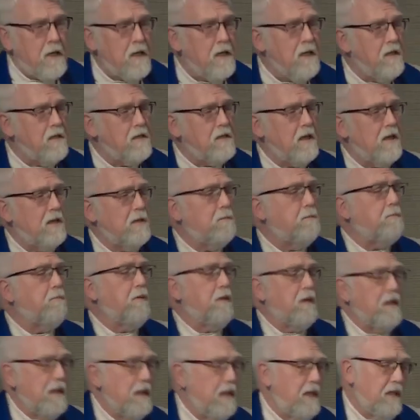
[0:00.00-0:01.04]
he says,
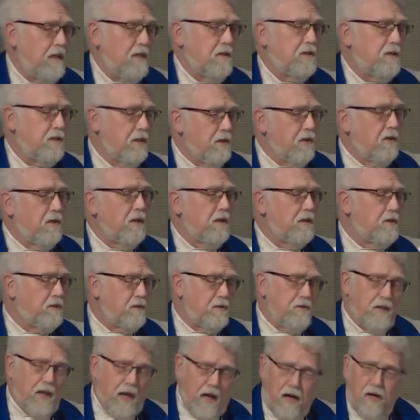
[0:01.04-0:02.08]
"Please, Lord,
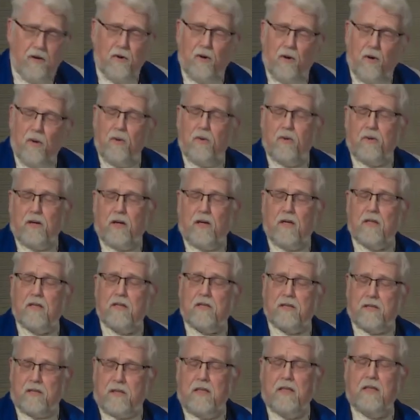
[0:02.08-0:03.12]
do not hold our
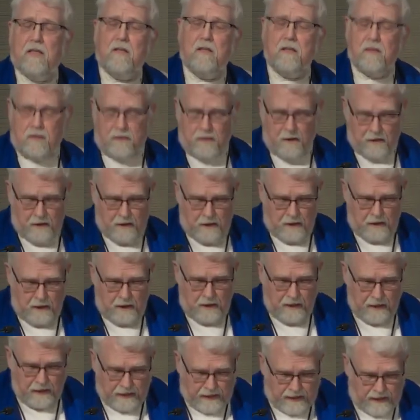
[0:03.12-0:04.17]
sins
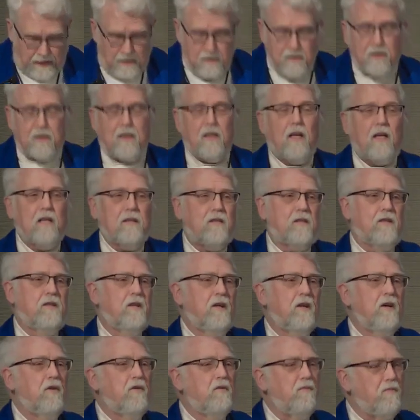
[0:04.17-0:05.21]
against us
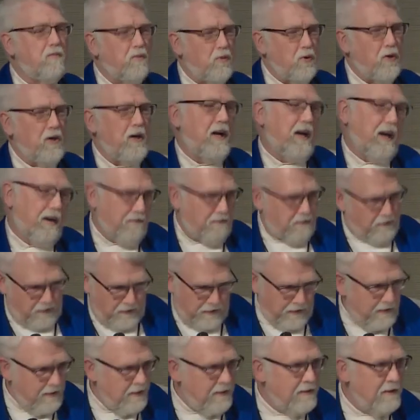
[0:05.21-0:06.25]

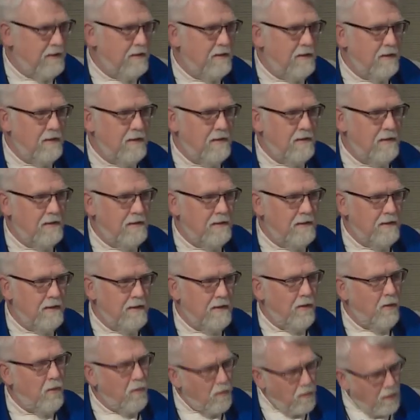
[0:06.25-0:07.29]
forever."
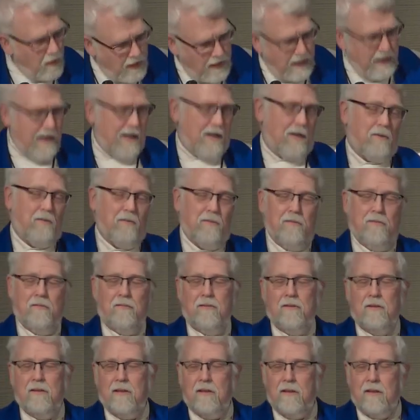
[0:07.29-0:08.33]
Wow.
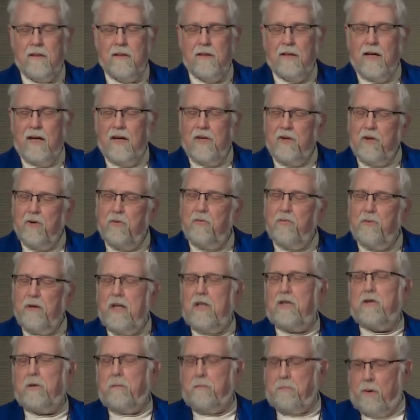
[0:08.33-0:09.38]
You
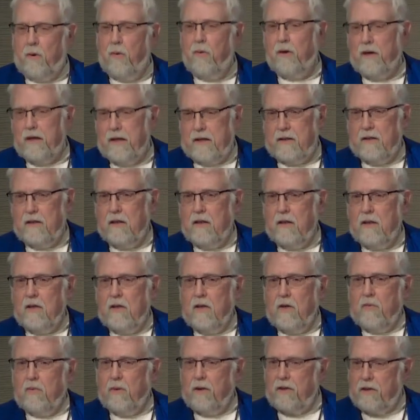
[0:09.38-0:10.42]
reach a point
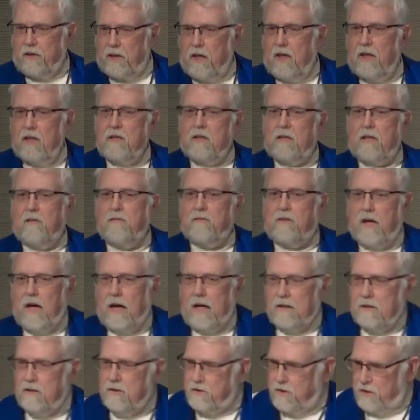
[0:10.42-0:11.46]
where things have
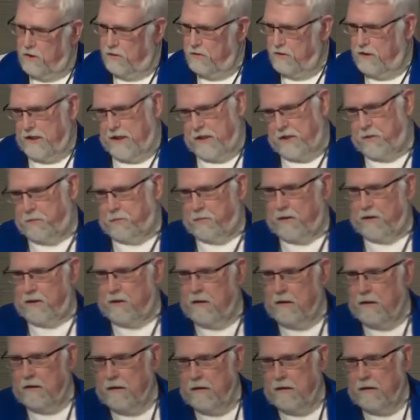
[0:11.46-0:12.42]
gotten so desperate